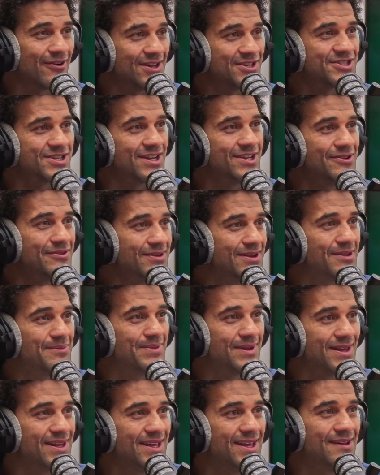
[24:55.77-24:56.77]
I genuinely
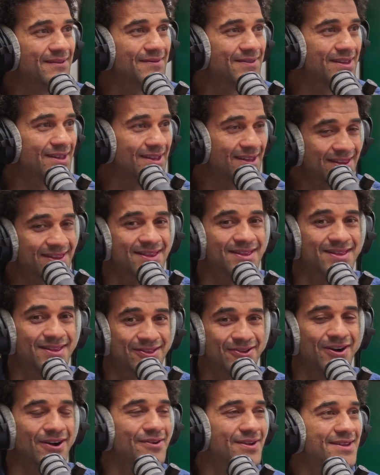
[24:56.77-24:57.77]
believe that
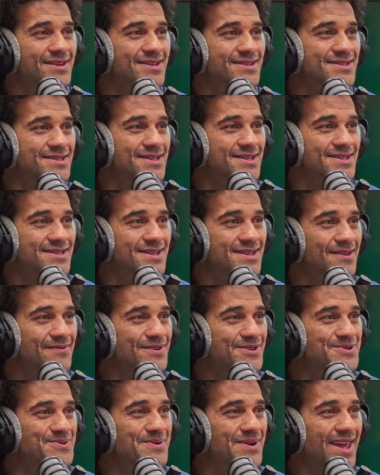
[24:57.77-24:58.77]
not only does this
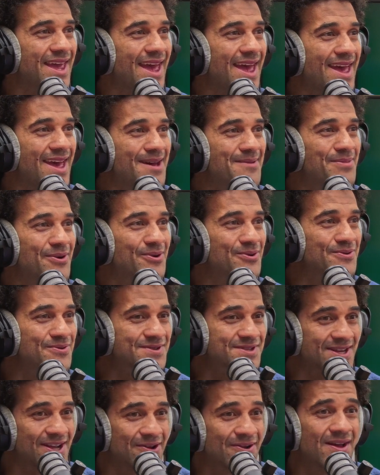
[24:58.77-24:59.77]
individual care, but
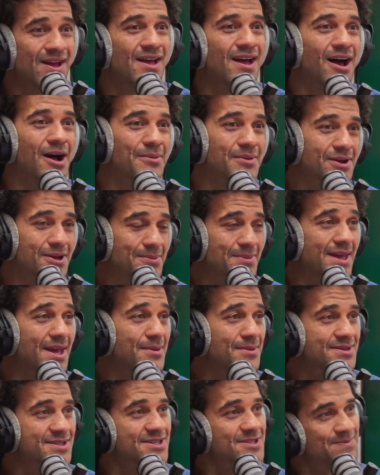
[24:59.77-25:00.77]
also I'm going to be
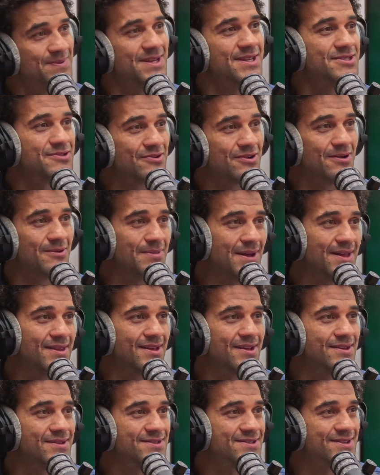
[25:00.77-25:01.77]
able to speak to her about
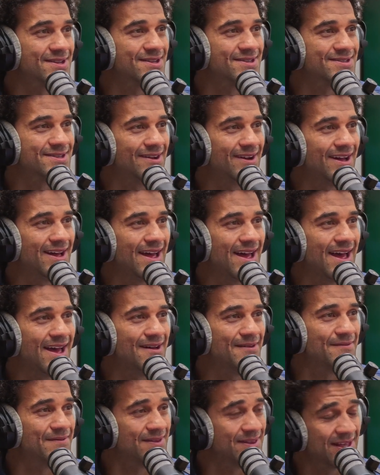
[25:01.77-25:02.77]
the concerns that I
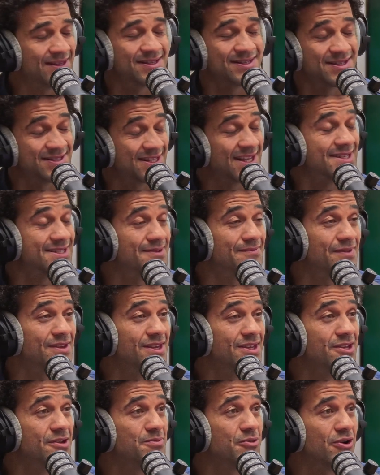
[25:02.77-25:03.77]
have. And is that
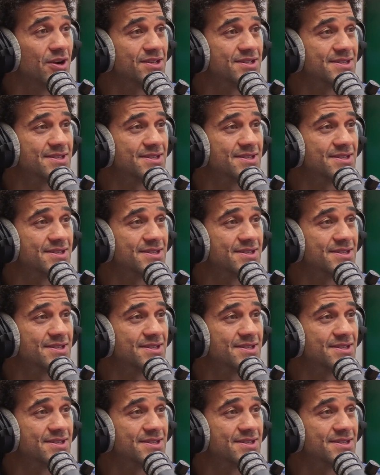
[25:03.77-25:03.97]
something that you pride